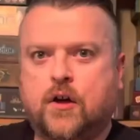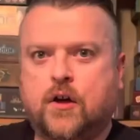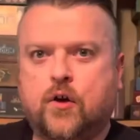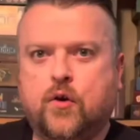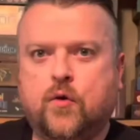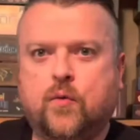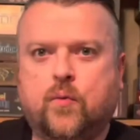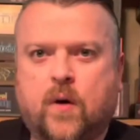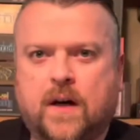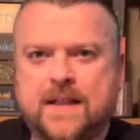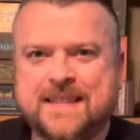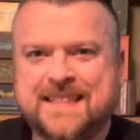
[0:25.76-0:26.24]

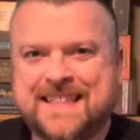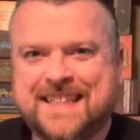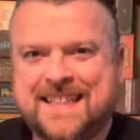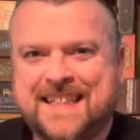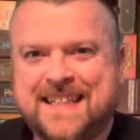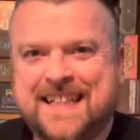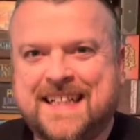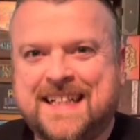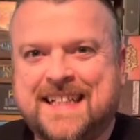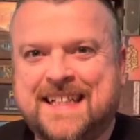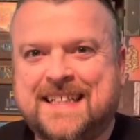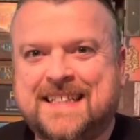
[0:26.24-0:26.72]
Who Was It
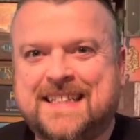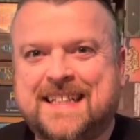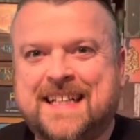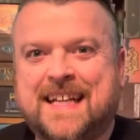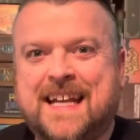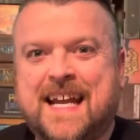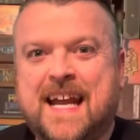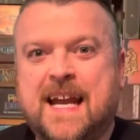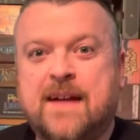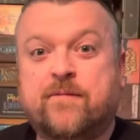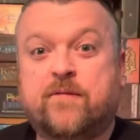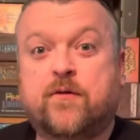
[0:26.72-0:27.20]
is a
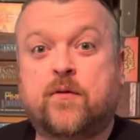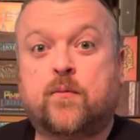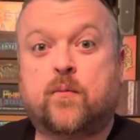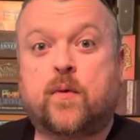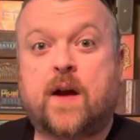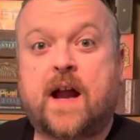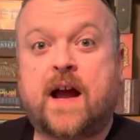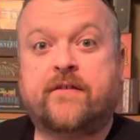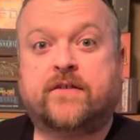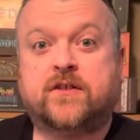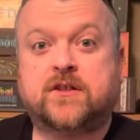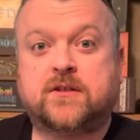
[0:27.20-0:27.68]
game from
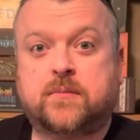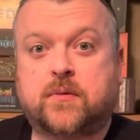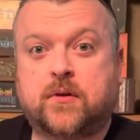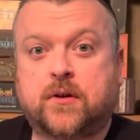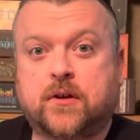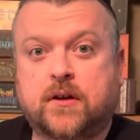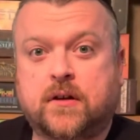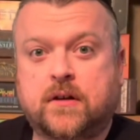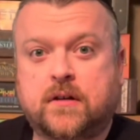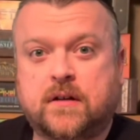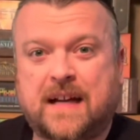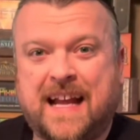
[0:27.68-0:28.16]

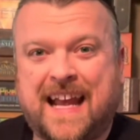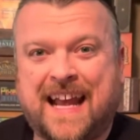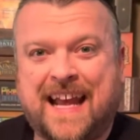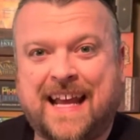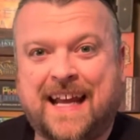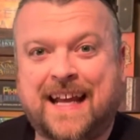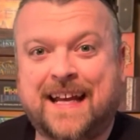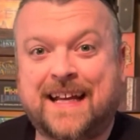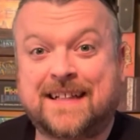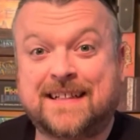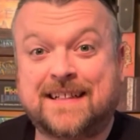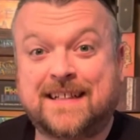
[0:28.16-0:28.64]
Ravensburger
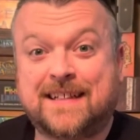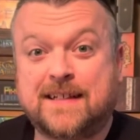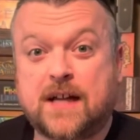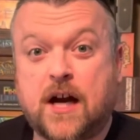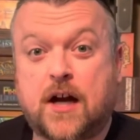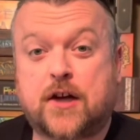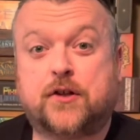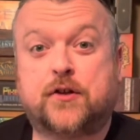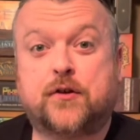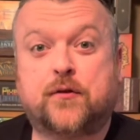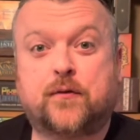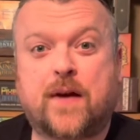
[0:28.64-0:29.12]
and
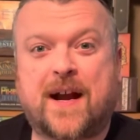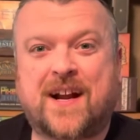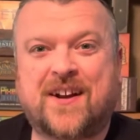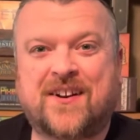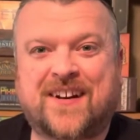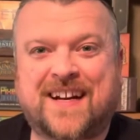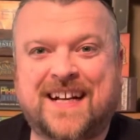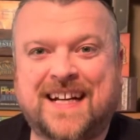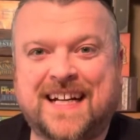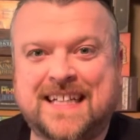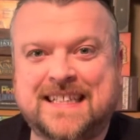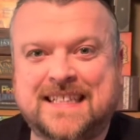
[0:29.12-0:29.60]
Dr.
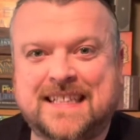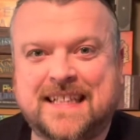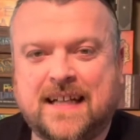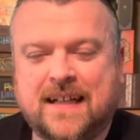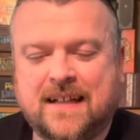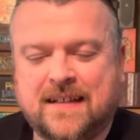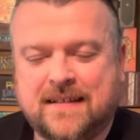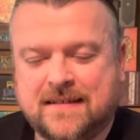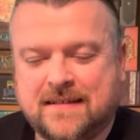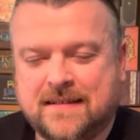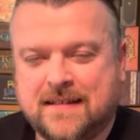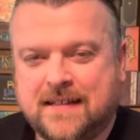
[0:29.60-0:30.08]
Reiner
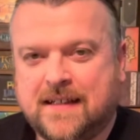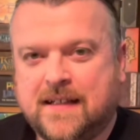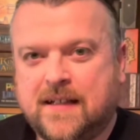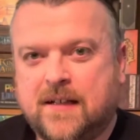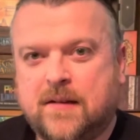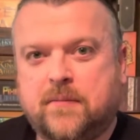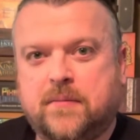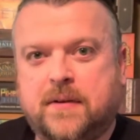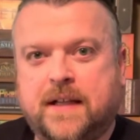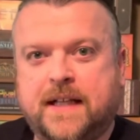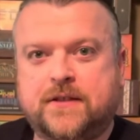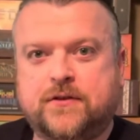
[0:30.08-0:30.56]
Knizia
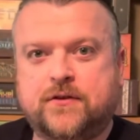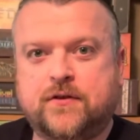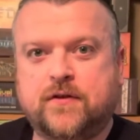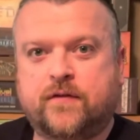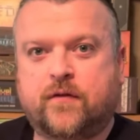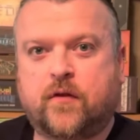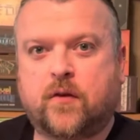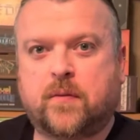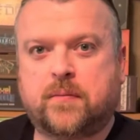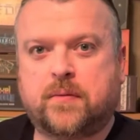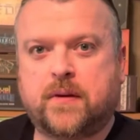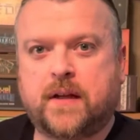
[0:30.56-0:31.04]
plays two to
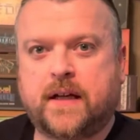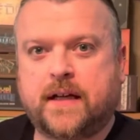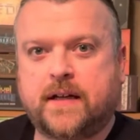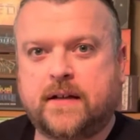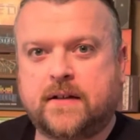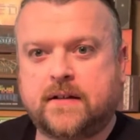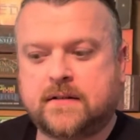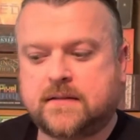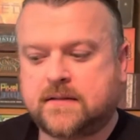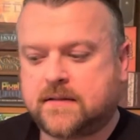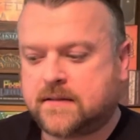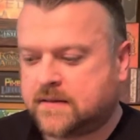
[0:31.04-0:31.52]
four
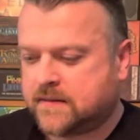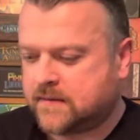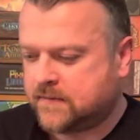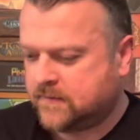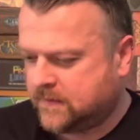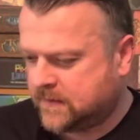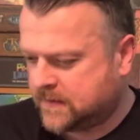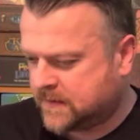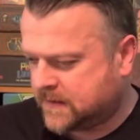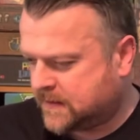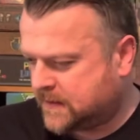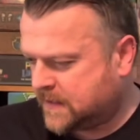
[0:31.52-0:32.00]
players.
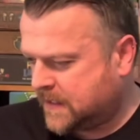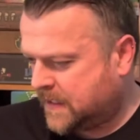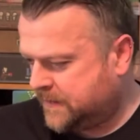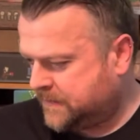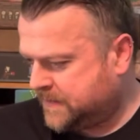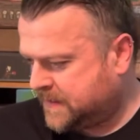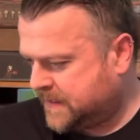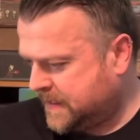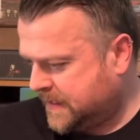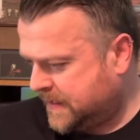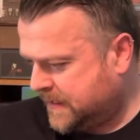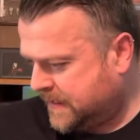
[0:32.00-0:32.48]
What's the
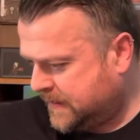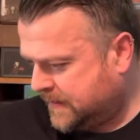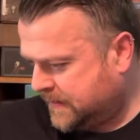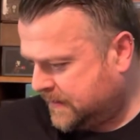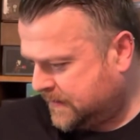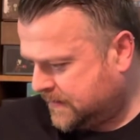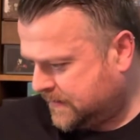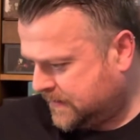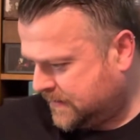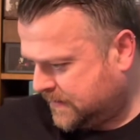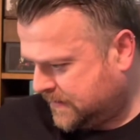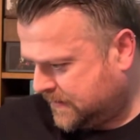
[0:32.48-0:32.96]
time say?
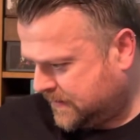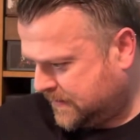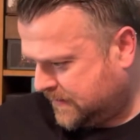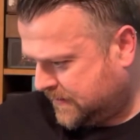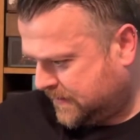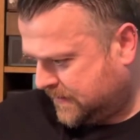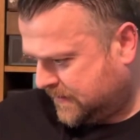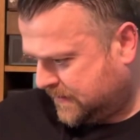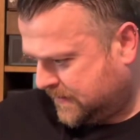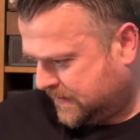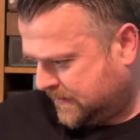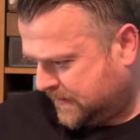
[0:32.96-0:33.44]

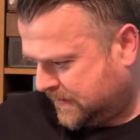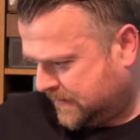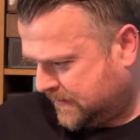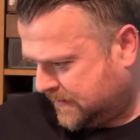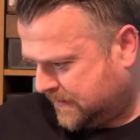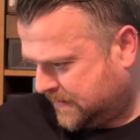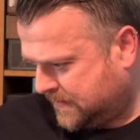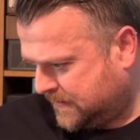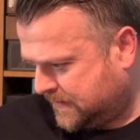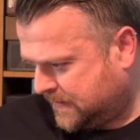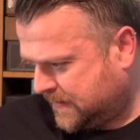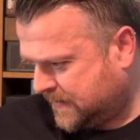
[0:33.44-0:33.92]
Uh,
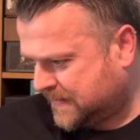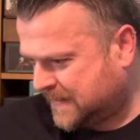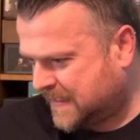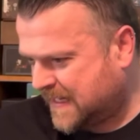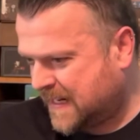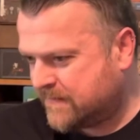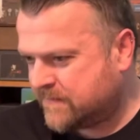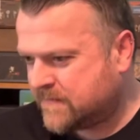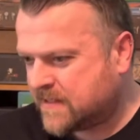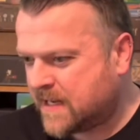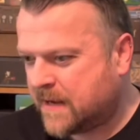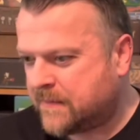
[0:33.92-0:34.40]
doesn't
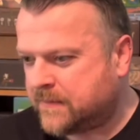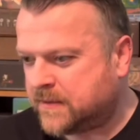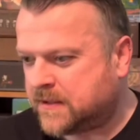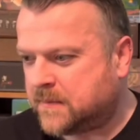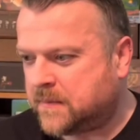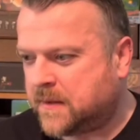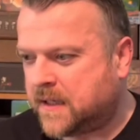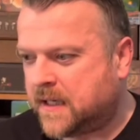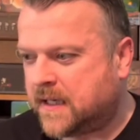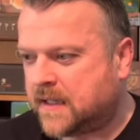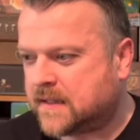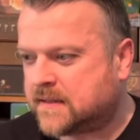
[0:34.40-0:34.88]
have time on the
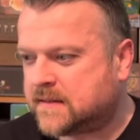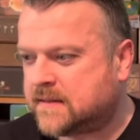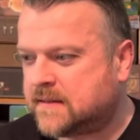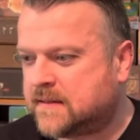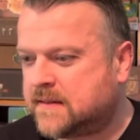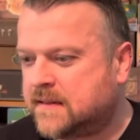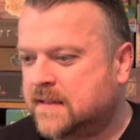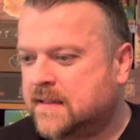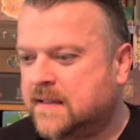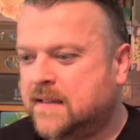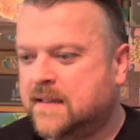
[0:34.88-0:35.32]
box.